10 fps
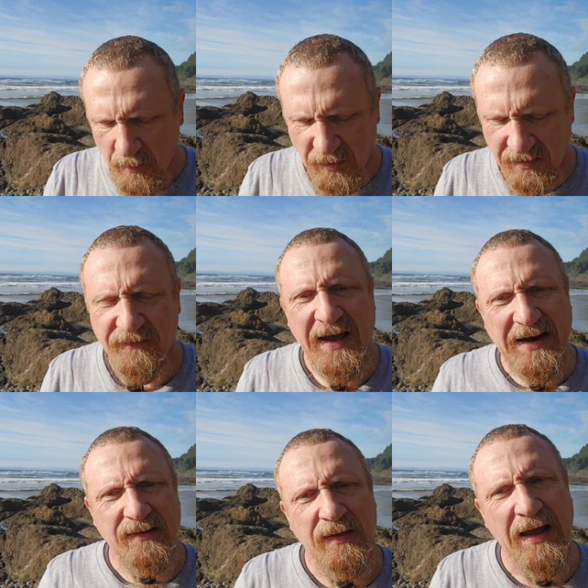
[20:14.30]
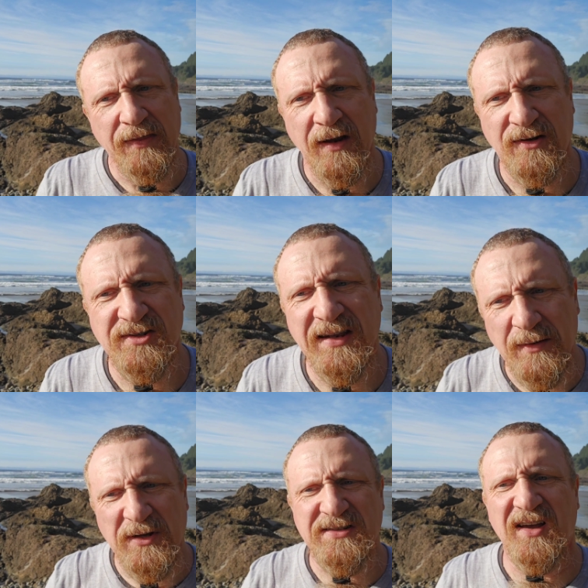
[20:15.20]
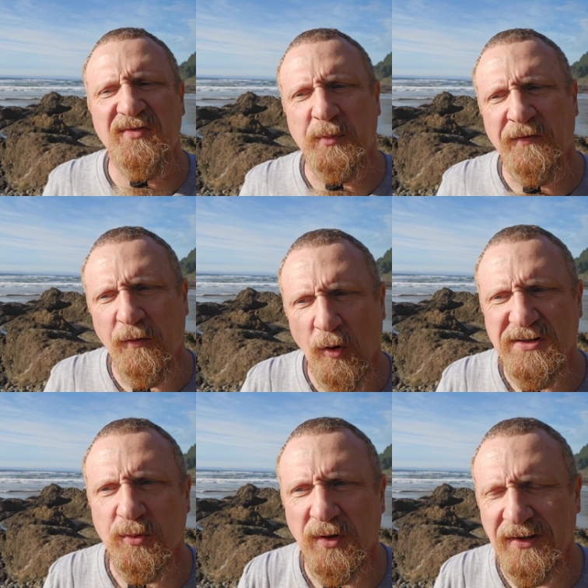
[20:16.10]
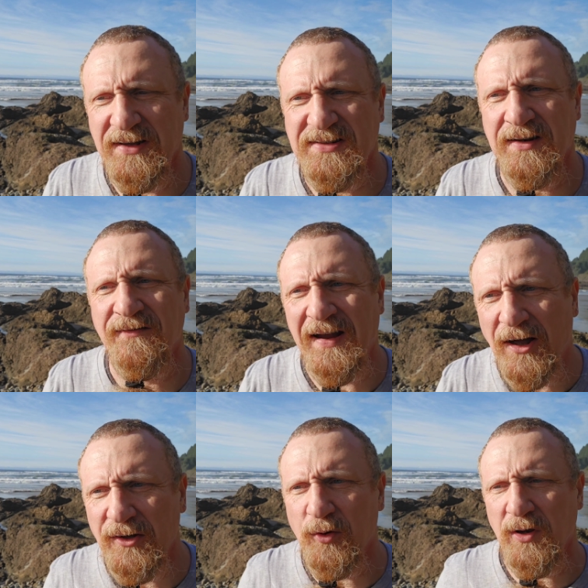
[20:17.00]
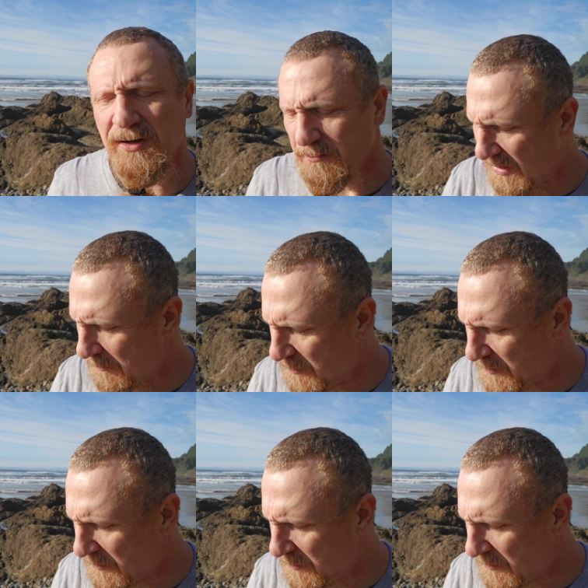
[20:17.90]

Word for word: But the fact that they are sending me stuff before it's released and valuing my